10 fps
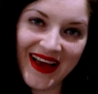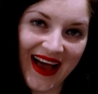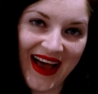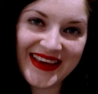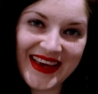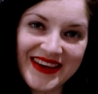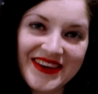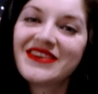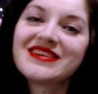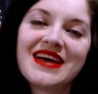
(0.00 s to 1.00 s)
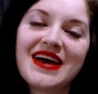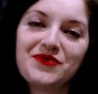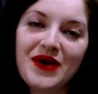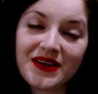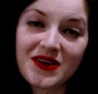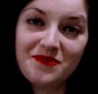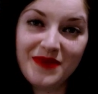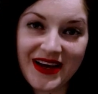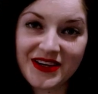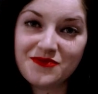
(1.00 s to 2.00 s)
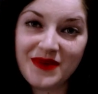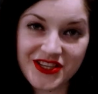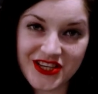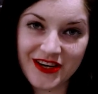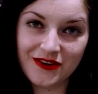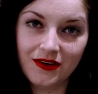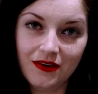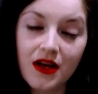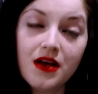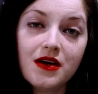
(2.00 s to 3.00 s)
Hi Gators, and welcome back to my channel.